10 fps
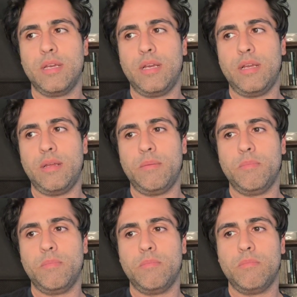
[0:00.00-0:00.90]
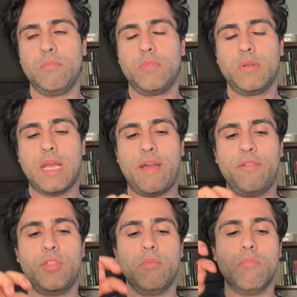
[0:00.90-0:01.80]

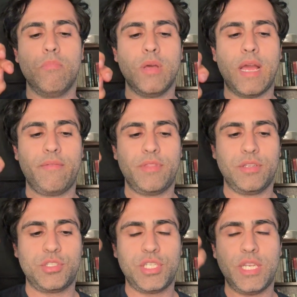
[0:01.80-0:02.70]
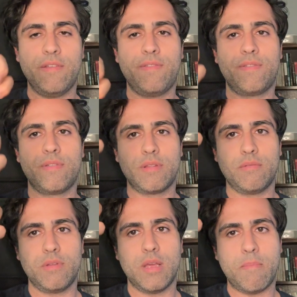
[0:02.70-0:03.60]
have the chief
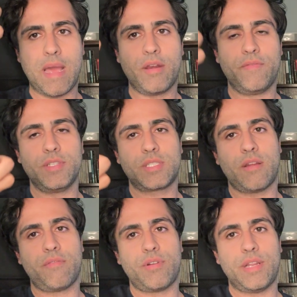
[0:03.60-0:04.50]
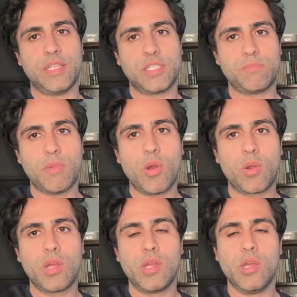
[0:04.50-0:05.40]
amount of discovery in the
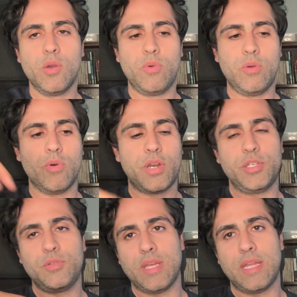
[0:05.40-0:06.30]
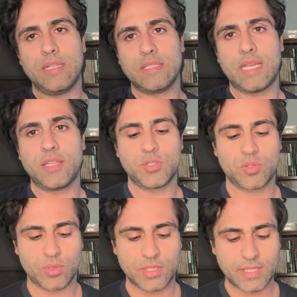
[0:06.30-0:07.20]
spoke. We want to do that inside the
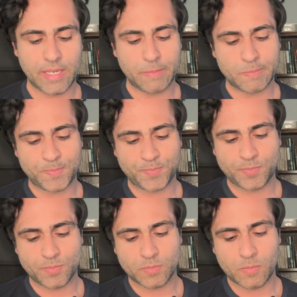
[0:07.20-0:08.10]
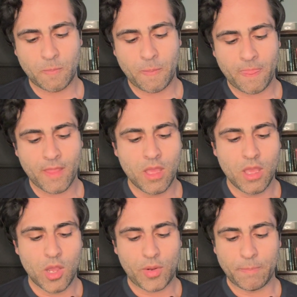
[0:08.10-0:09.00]
source scene.
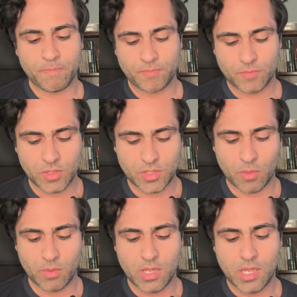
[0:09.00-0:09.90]
Okay, so